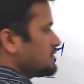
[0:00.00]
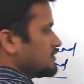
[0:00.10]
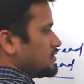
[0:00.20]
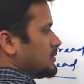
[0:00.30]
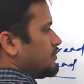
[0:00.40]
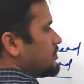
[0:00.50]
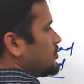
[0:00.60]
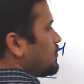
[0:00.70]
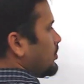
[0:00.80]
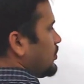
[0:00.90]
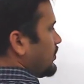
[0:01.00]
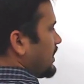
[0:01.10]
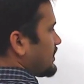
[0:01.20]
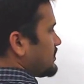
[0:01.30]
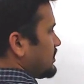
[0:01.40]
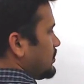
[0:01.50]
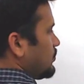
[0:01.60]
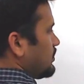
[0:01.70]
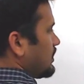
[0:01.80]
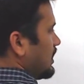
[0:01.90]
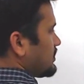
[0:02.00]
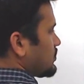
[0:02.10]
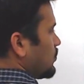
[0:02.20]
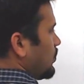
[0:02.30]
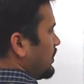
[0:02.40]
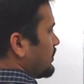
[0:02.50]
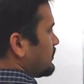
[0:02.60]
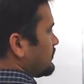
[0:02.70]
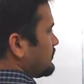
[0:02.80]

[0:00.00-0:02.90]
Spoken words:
Suppose you want to execute task 1.